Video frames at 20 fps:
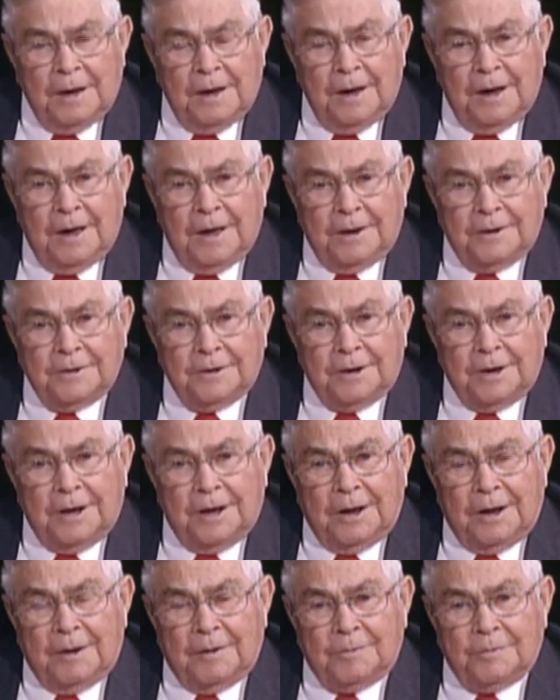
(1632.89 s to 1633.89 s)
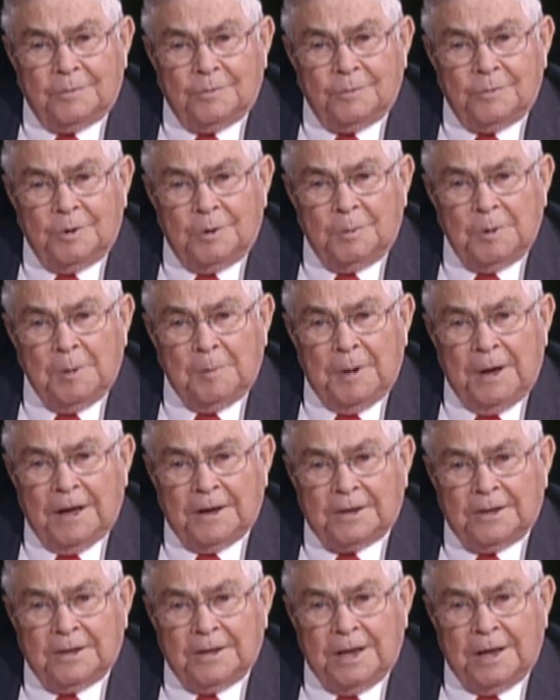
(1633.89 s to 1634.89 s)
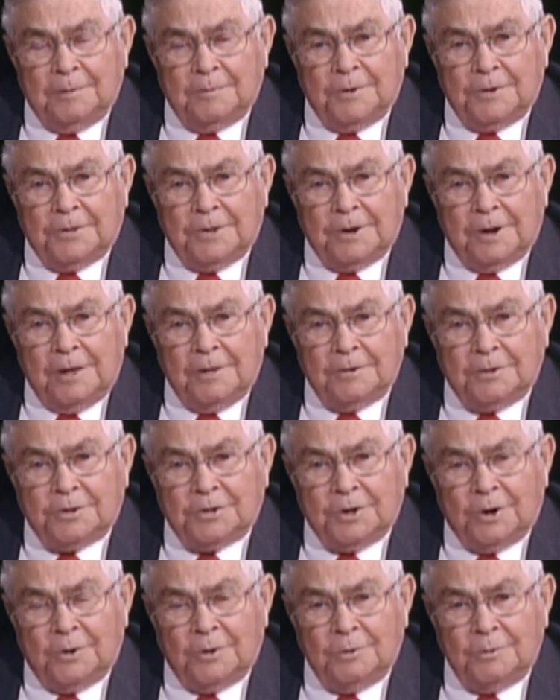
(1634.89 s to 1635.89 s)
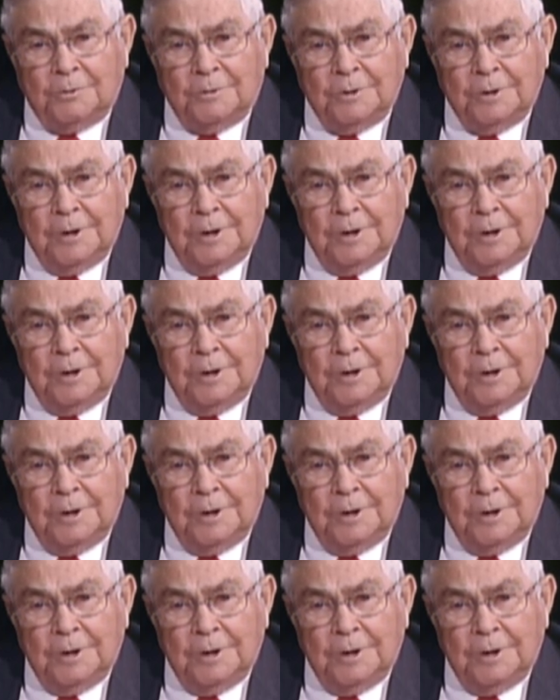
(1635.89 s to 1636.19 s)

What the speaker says: And we'll be back again with another show.